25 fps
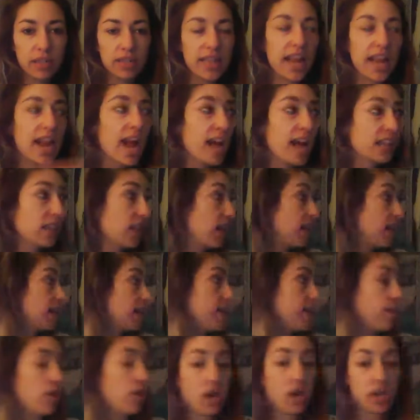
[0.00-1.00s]
They act like
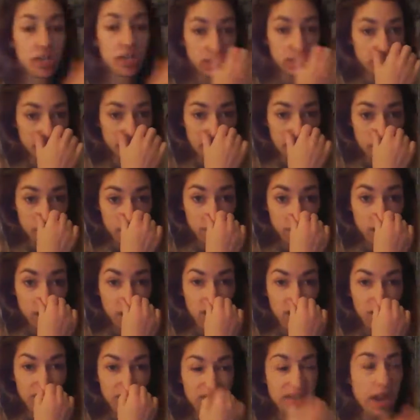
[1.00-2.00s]
they're on camera
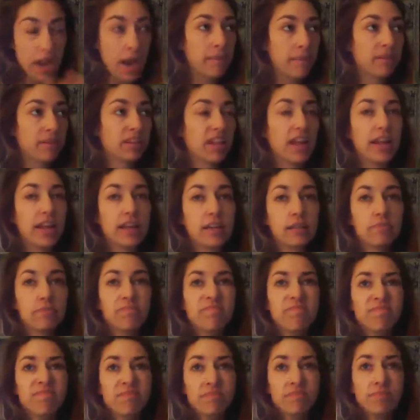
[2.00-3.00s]
all the time and like
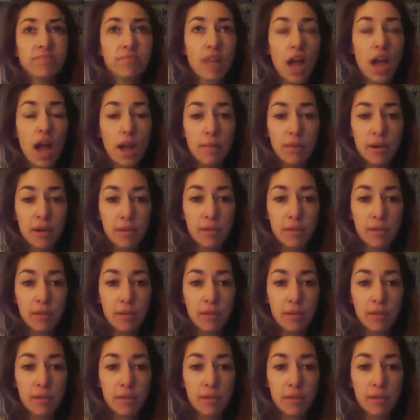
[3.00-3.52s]
I'm an